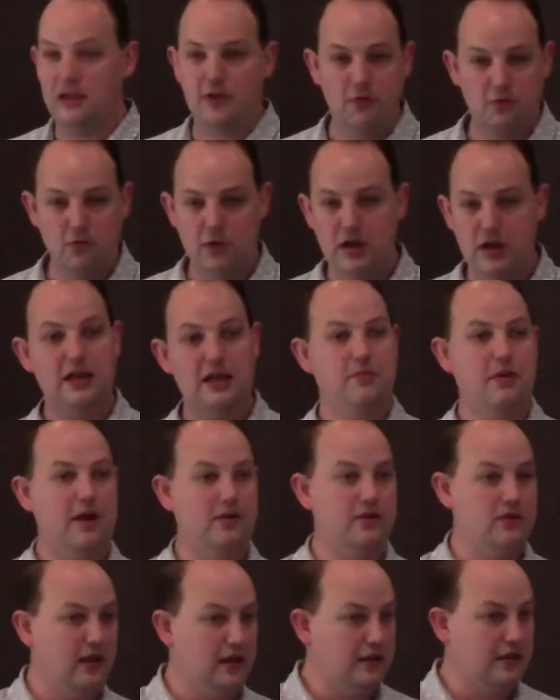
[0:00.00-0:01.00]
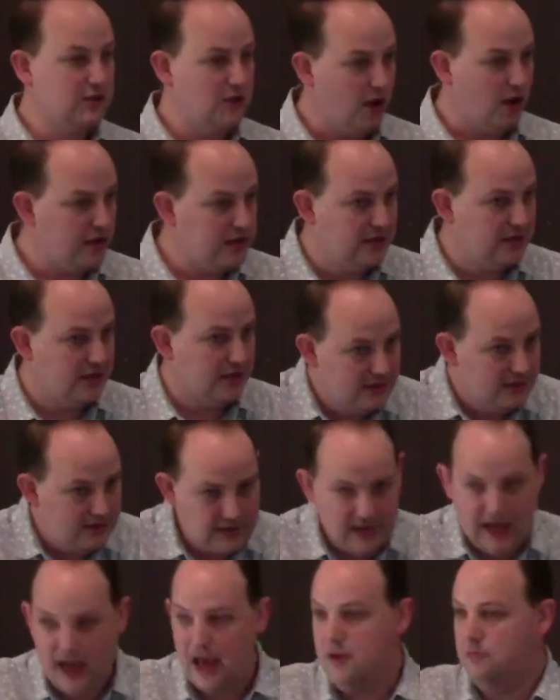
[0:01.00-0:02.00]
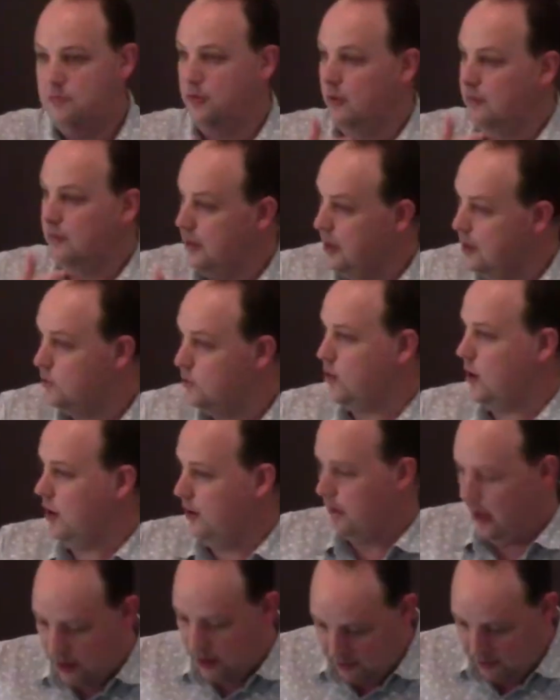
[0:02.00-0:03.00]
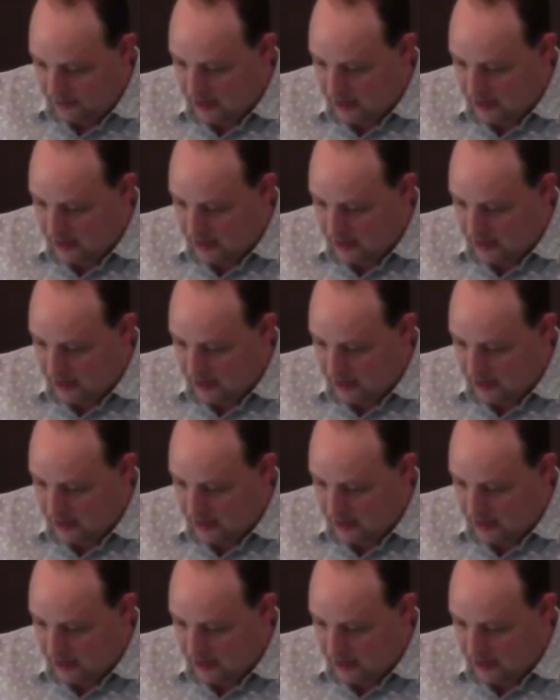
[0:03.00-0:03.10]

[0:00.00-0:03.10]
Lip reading: you read about the exciting escape of Israel out of